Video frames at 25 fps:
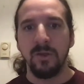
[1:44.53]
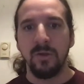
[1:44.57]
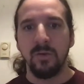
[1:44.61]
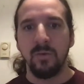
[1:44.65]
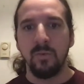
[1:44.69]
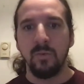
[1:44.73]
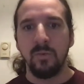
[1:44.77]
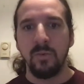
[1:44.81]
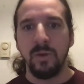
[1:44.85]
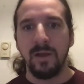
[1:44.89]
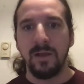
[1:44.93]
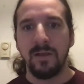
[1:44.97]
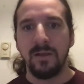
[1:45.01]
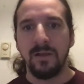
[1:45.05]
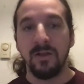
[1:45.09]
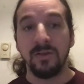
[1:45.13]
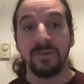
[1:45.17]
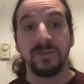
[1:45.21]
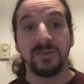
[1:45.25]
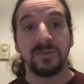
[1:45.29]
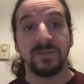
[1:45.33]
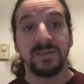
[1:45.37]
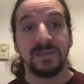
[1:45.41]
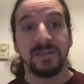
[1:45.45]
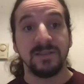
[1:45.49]
while
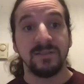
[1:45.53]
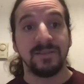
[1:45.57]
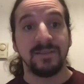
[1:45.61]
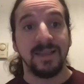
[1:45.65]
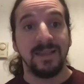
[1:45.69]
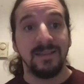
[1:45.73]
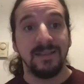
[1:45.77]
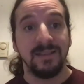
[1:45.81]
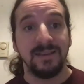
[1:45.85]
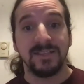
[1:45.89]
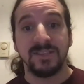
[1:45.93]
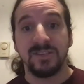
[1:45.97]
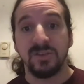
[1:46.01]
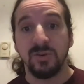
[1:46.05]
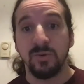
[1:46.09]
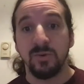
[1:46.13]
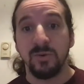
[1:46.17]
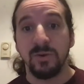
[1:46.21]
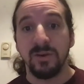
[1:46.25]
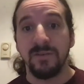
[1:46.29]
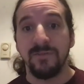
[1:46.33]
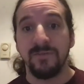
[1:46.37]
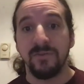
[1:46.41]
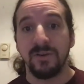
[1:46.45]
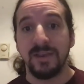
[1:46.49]
also still telling a
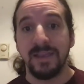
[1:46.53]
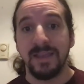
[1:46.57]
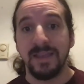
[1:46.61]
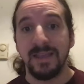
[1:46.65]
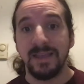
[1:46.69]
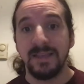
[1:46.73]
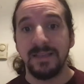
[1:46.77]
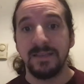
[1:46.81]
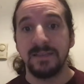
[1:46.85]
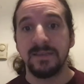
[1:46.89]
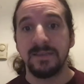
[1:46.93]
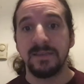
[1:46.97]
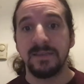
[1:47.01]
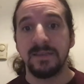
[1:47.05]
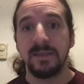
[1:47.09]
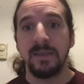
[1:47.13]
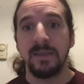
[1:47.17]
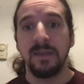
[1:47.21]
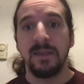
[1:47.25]
story for kids